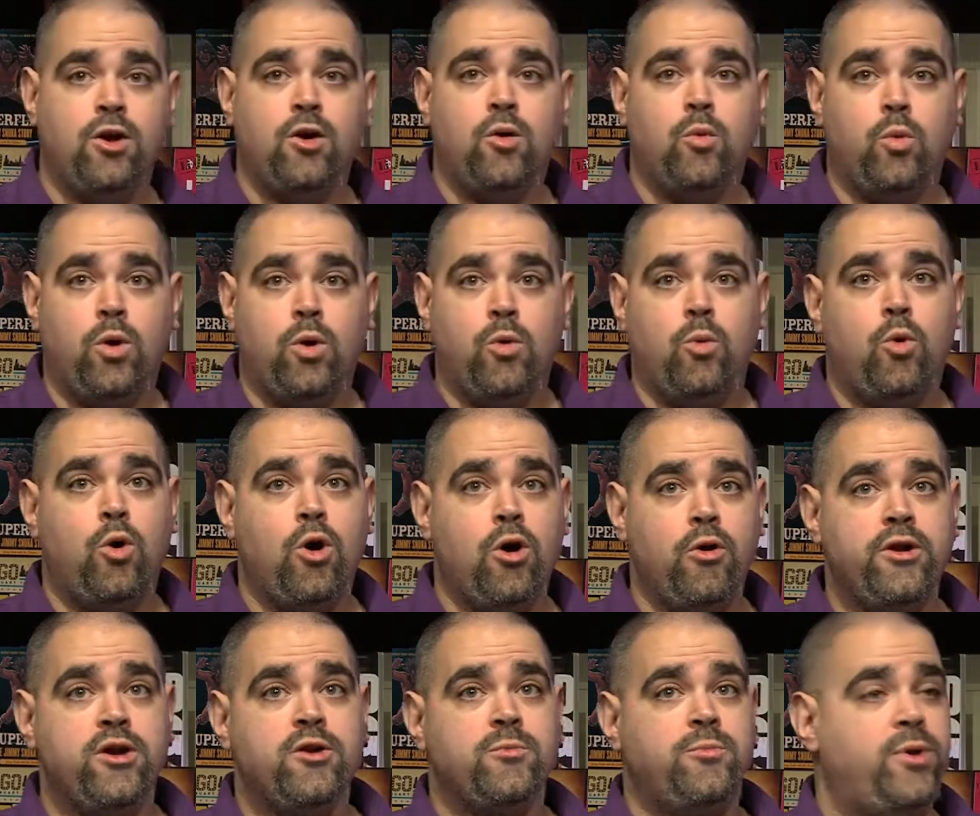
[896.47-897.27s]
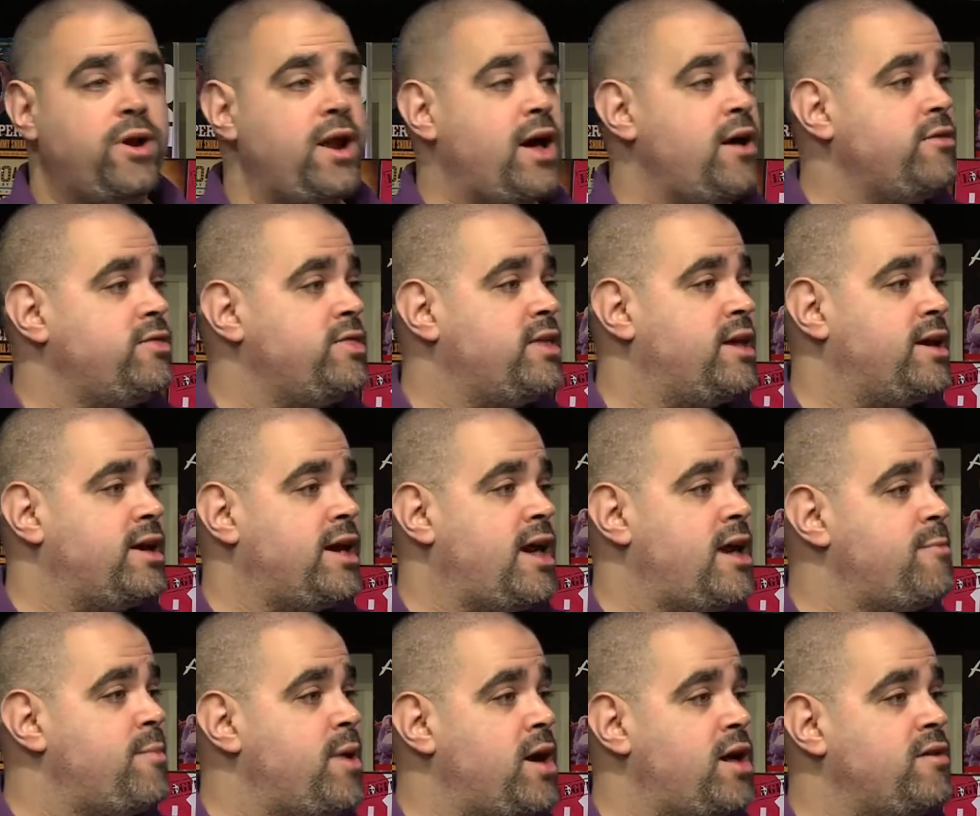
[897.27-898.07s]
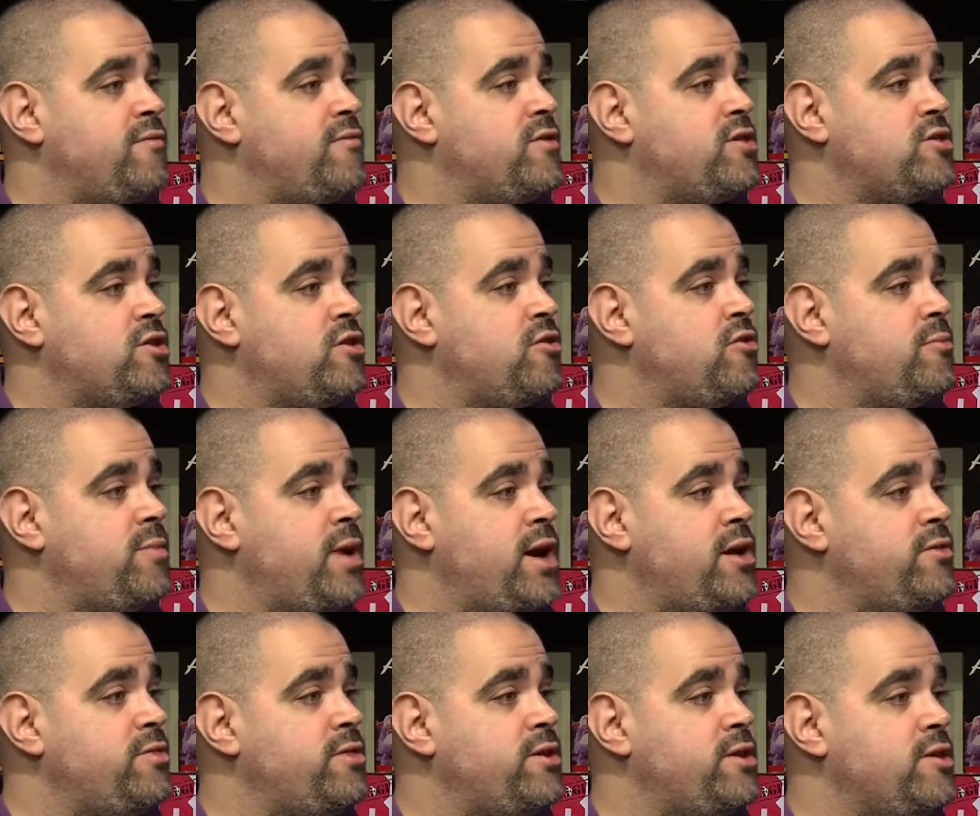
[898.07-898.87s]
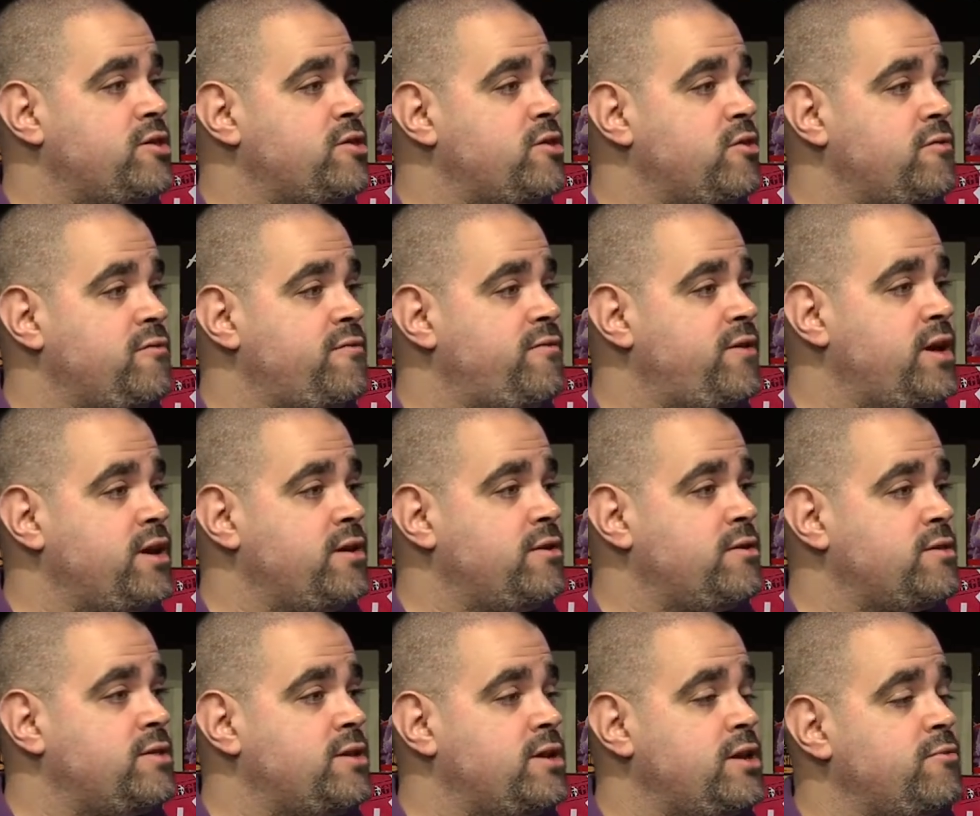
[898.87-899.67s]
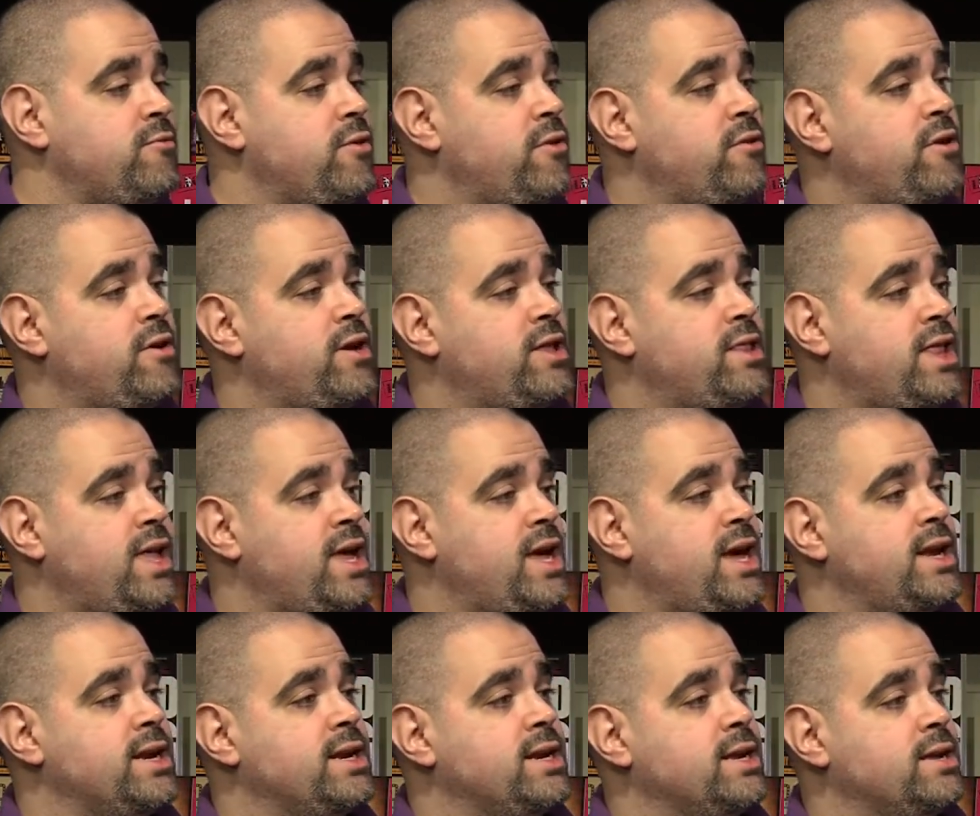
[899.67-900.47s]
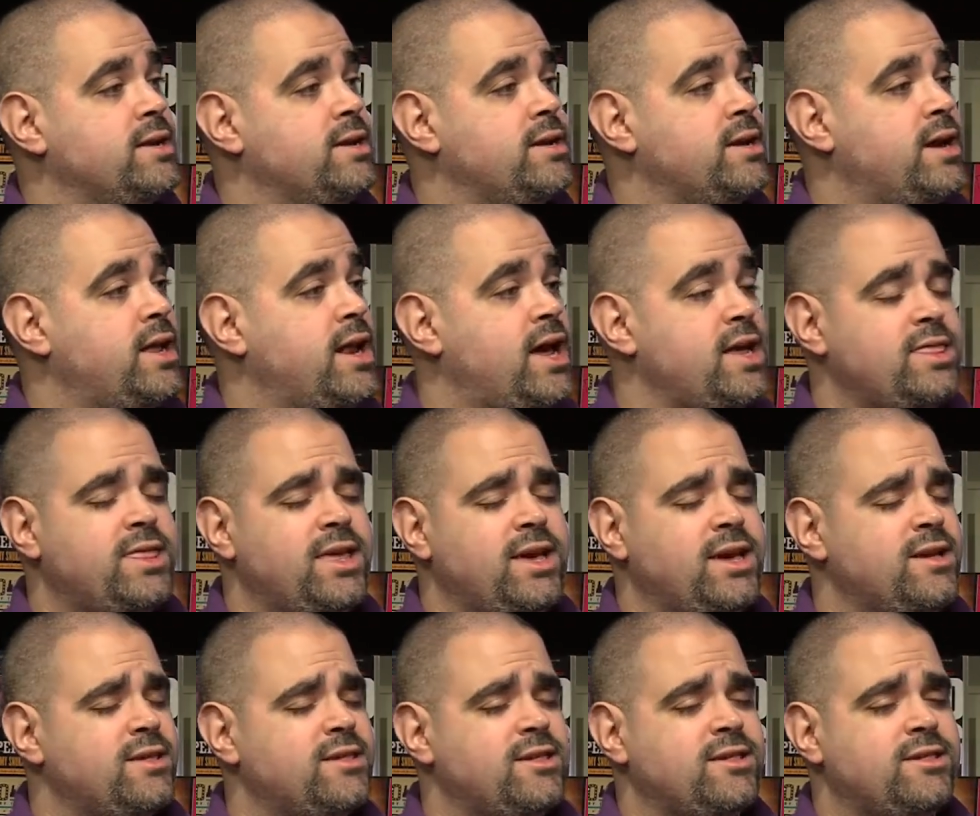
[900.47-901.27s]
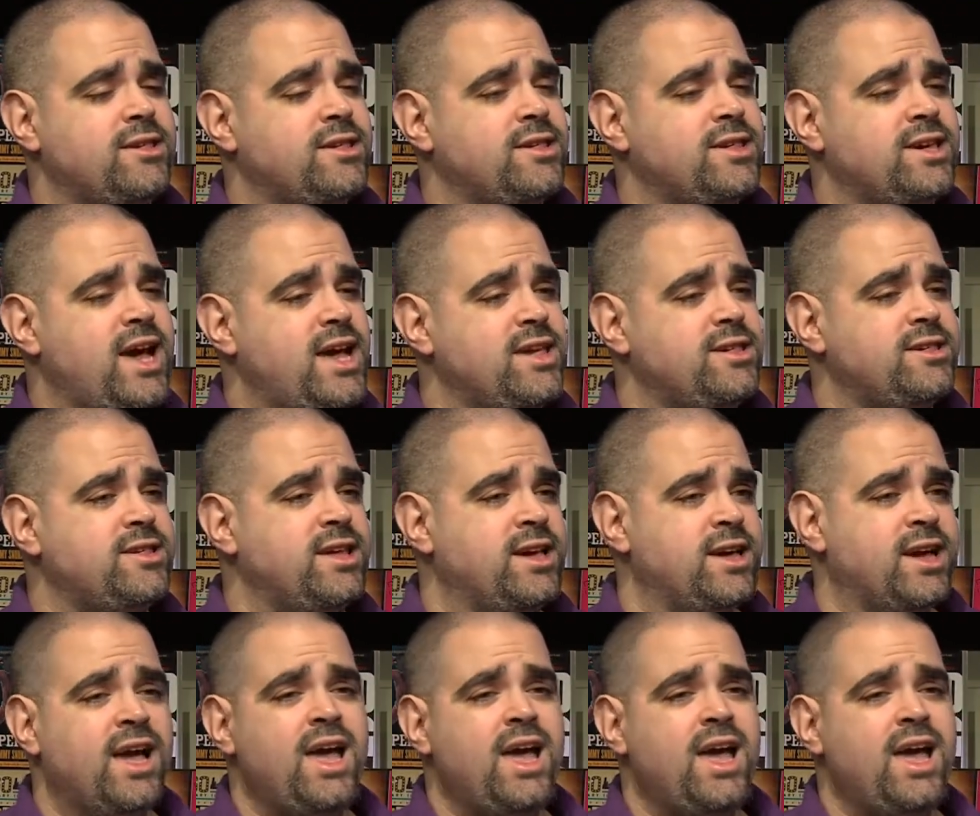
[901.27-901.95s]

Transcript: What Warrior put out there came out of his own mouth and his own fingers that he wrote online. And I think it's disgusting.